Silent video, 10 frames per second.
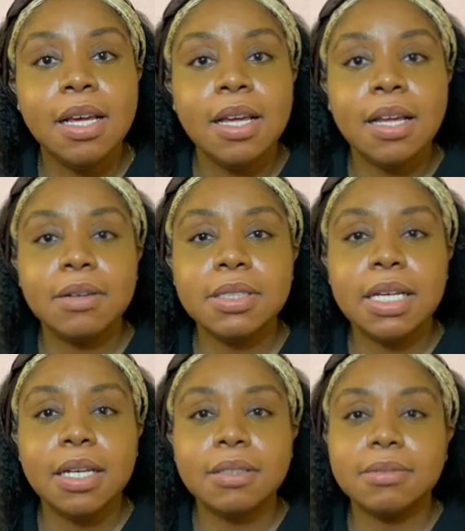And I was
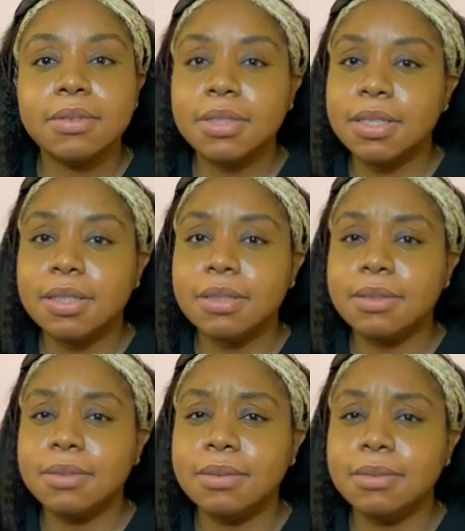like,
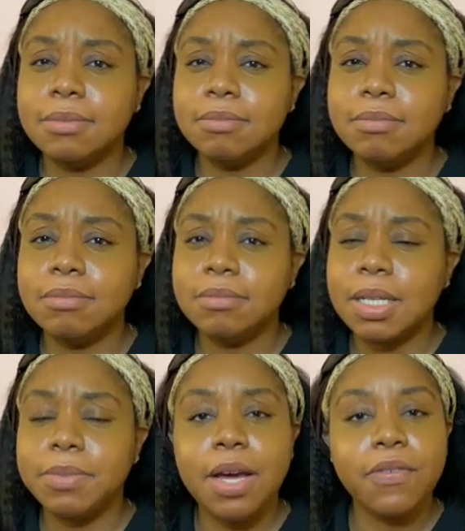"No,
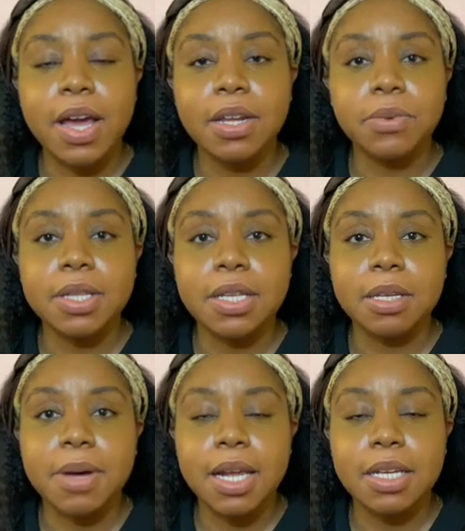I'm not fighting with
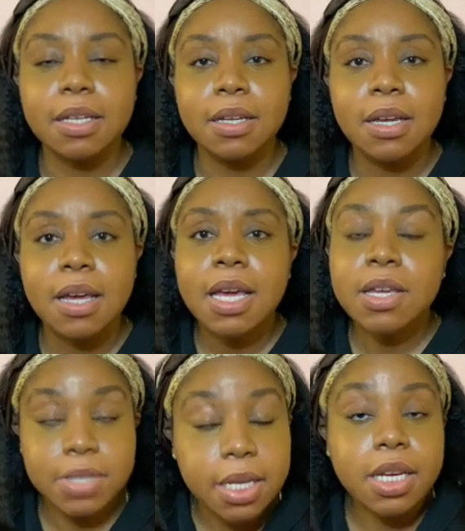anybody."
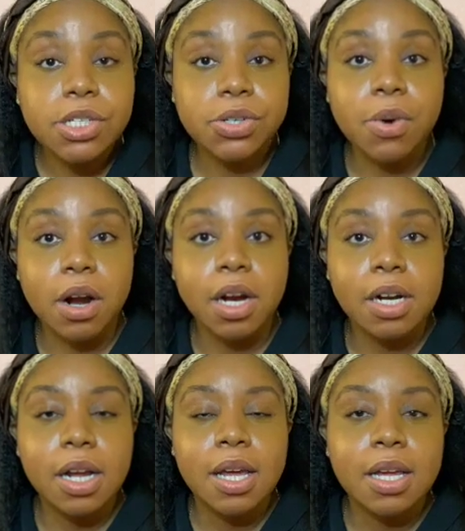He's like, "Yes, you are."
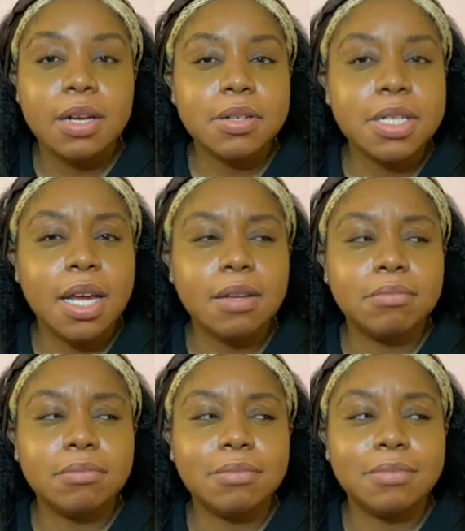And I was like,
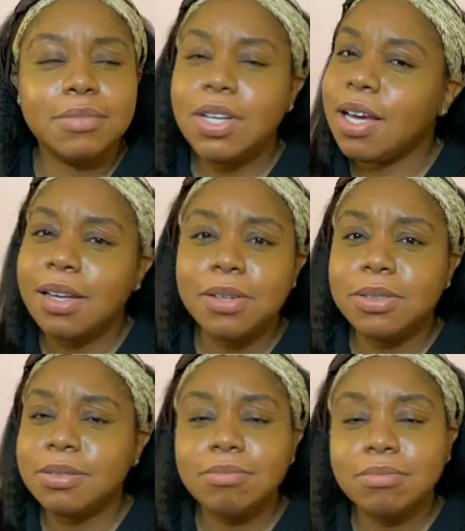
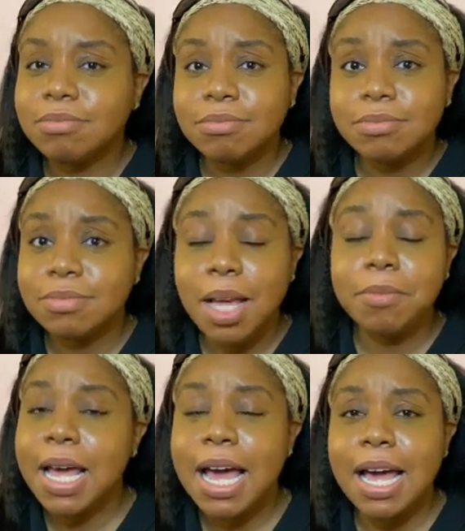"No, I'm
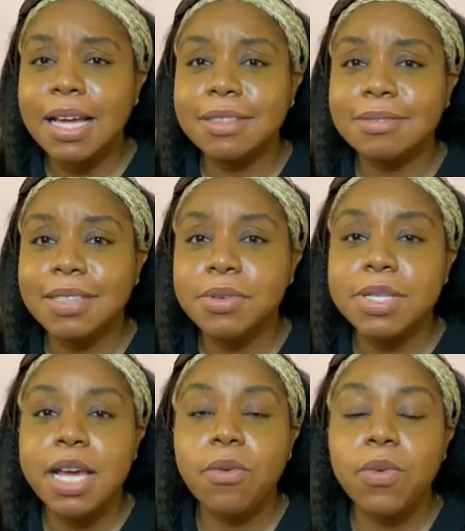not." He was
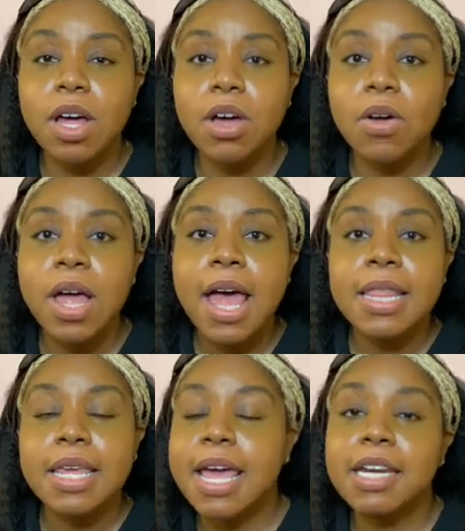like, "Well,
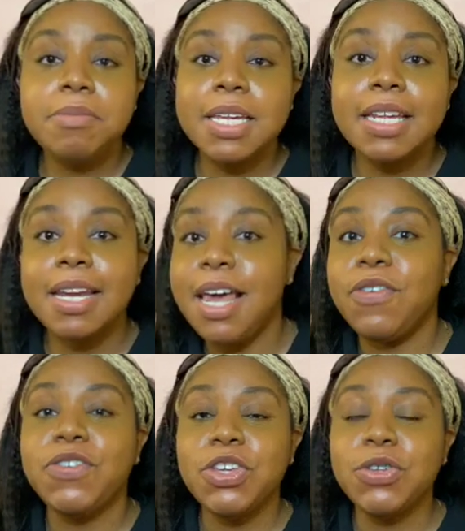the enemy
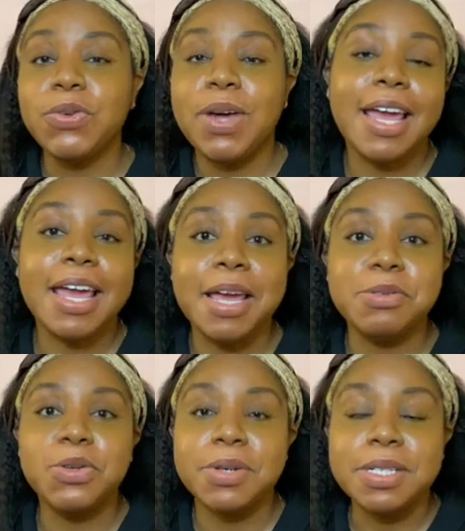left you and came
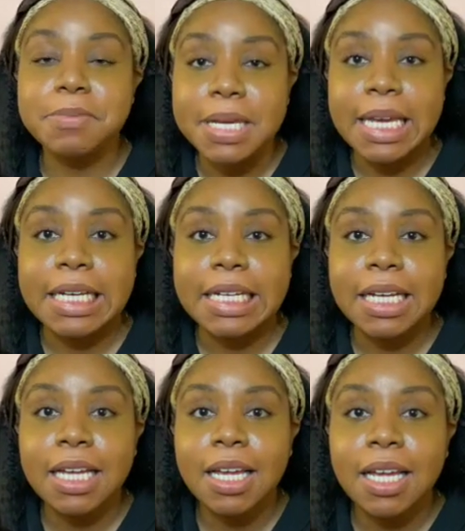towards me."
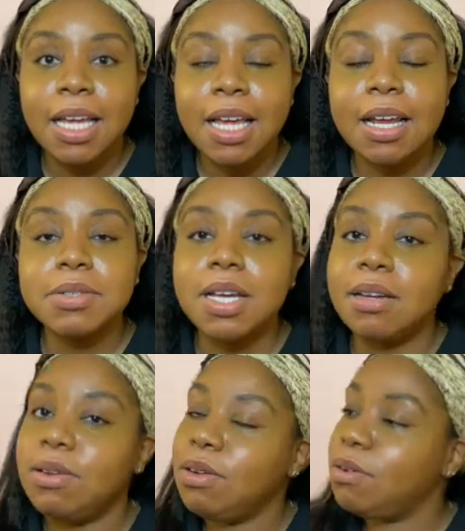And I was
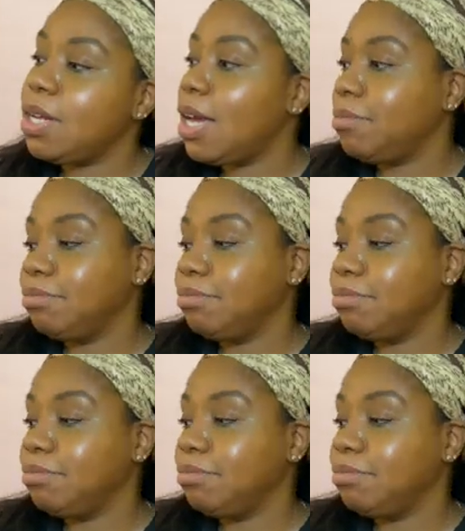like, "Hold up.